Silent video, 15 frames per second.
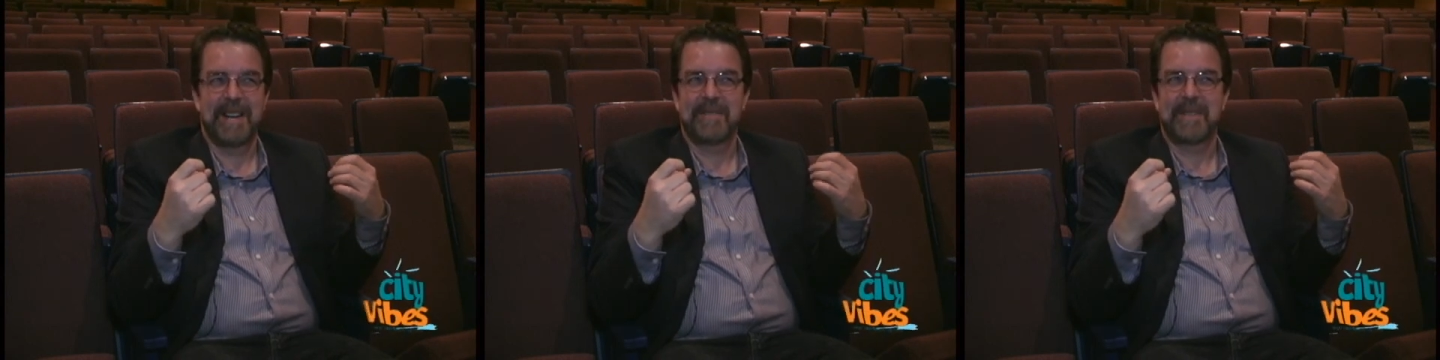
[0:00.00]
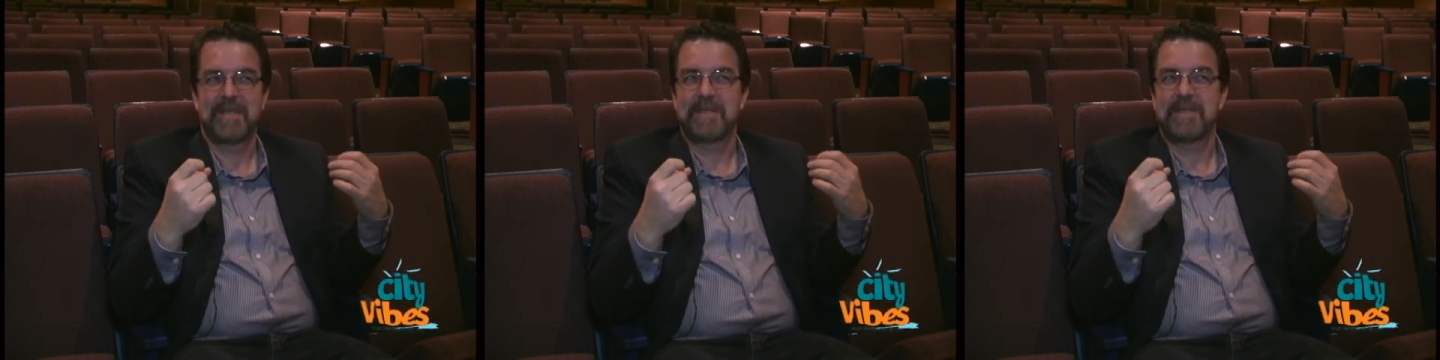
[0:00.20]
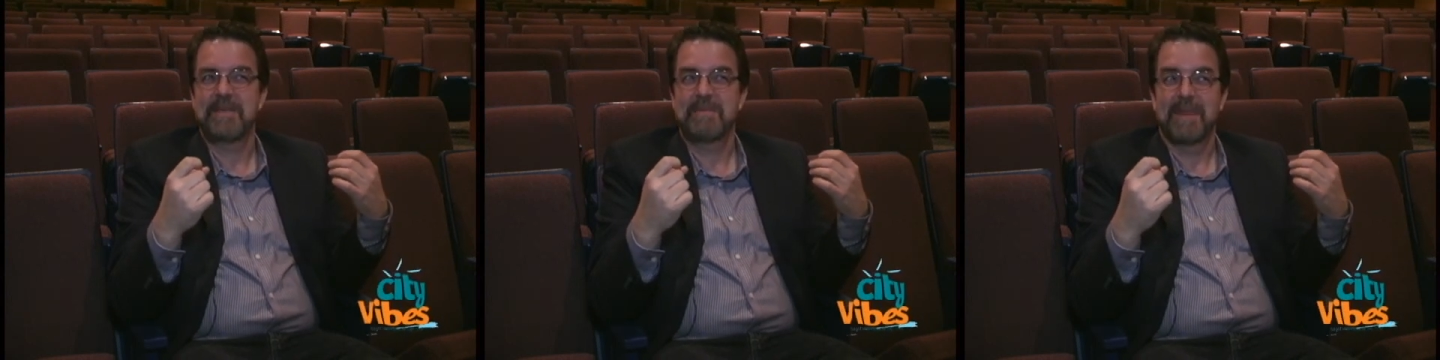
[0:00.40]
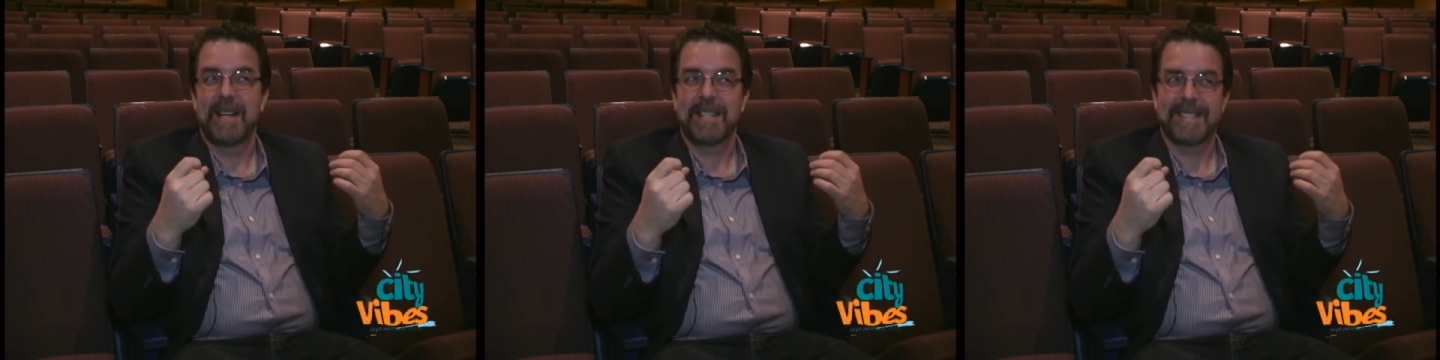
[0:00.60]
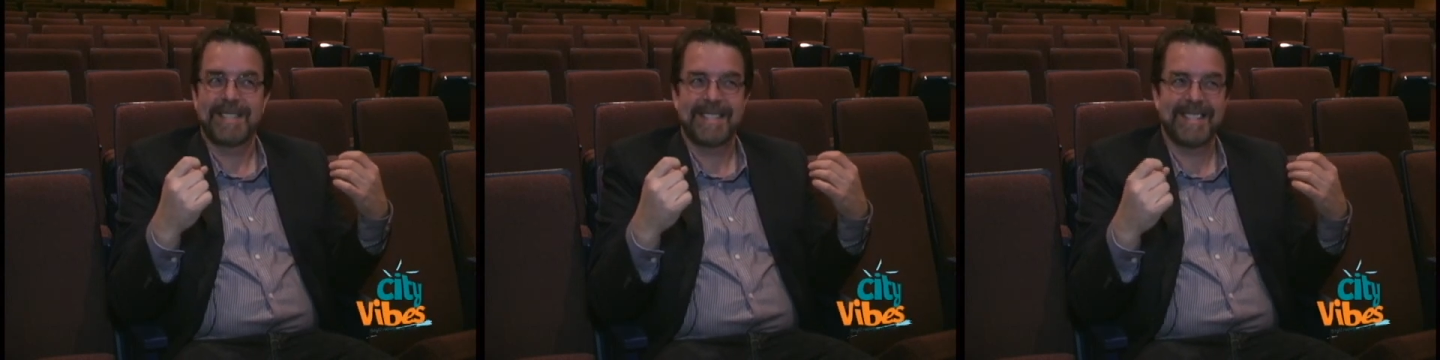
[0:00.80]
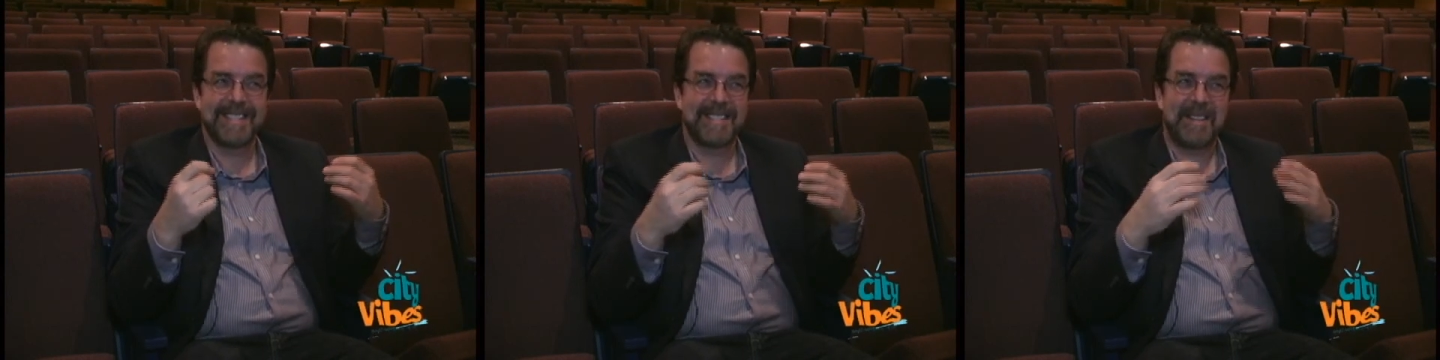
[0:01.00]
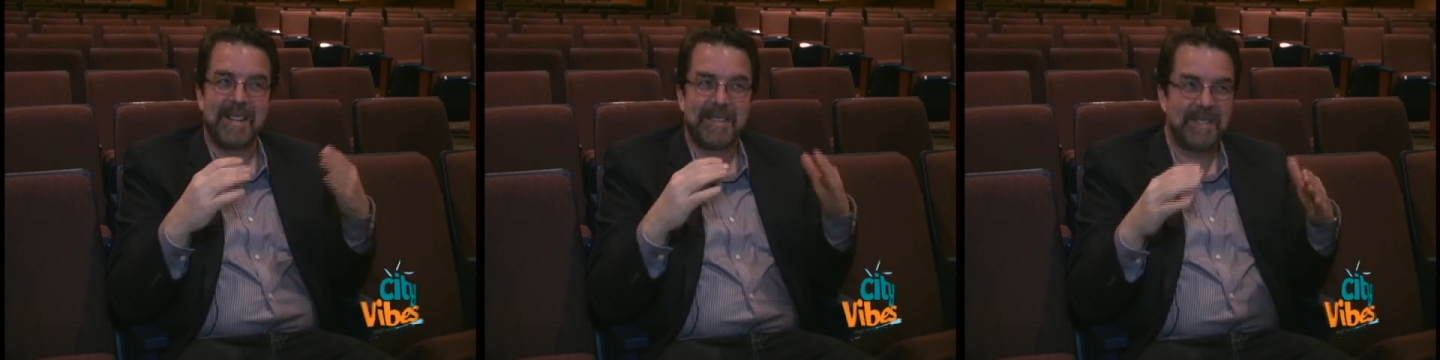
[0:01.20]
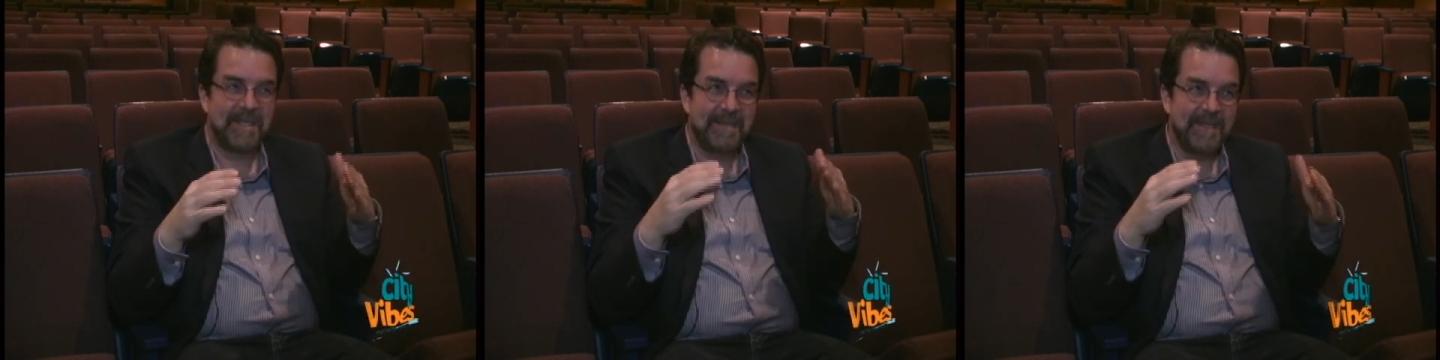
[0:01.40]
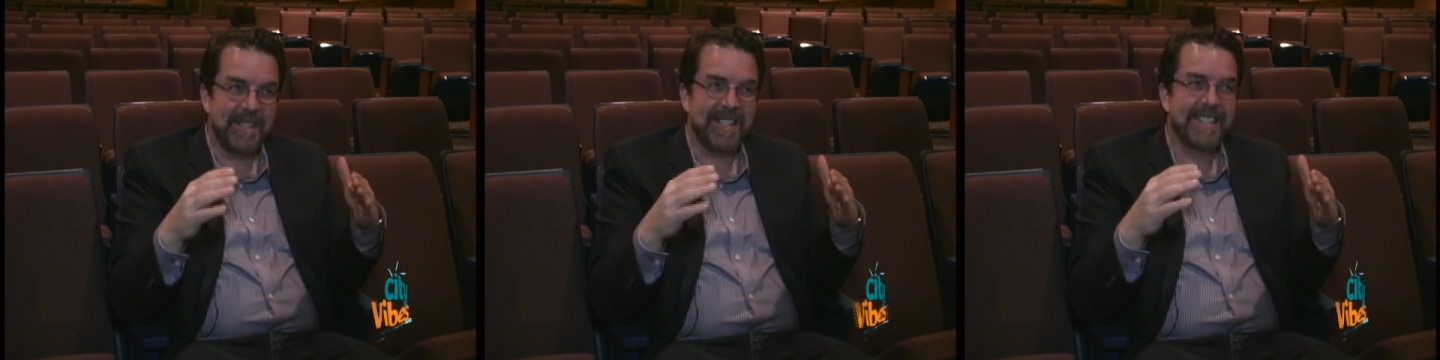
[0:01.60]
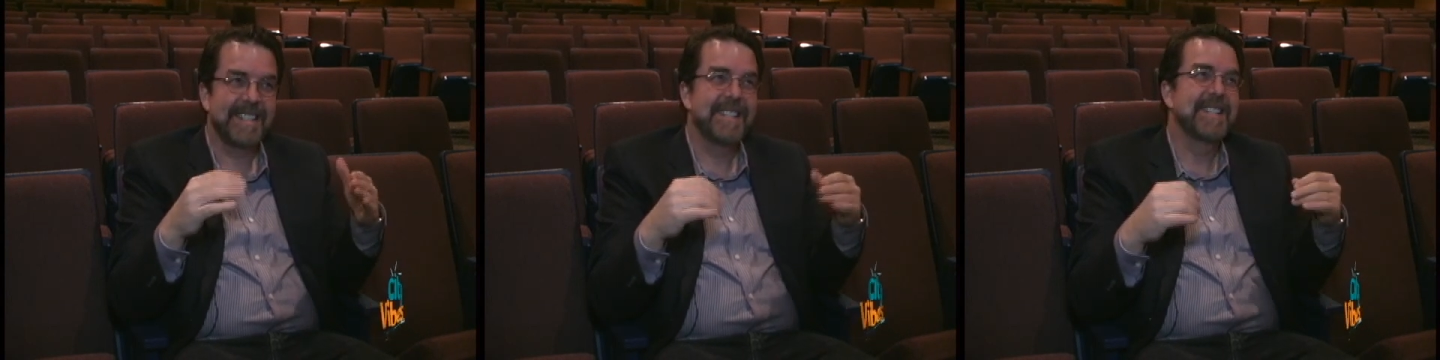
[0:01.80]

every two months. It's yeah. not going to work.